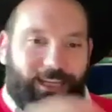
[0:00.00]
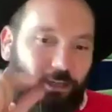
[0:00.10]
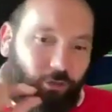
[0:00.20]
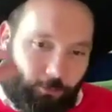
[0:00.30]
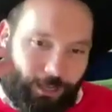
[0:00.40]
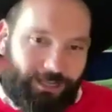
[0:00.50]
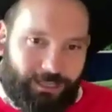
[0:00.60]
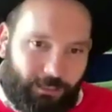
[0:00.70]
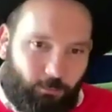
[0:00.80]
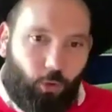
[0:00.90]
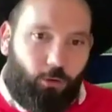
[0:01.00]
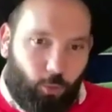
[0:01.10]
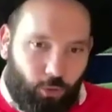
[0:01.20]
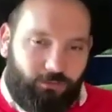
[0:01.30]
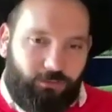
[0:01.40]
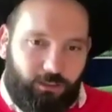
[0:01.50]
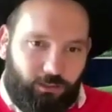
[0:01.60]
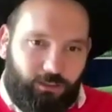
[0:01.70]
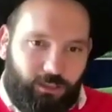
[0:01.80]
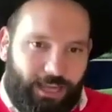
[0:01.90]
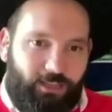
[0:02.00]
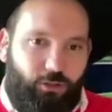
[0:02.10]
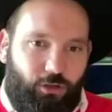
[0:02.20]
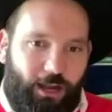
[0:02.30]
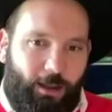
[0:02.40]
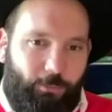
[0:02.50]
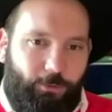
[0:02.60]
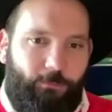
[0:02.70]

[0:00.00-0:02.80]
incrementally more and more difficult as you go up.